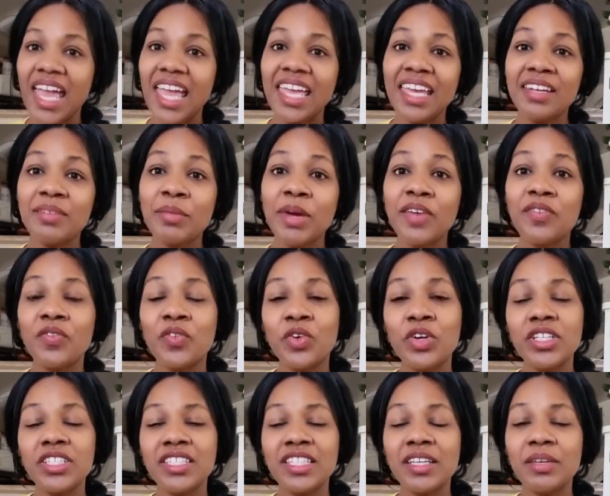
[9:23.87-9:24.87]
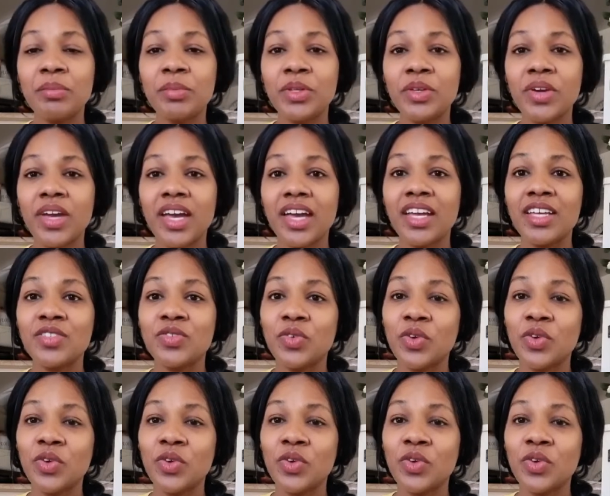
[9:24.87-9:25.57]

And my fourth tip, you guys,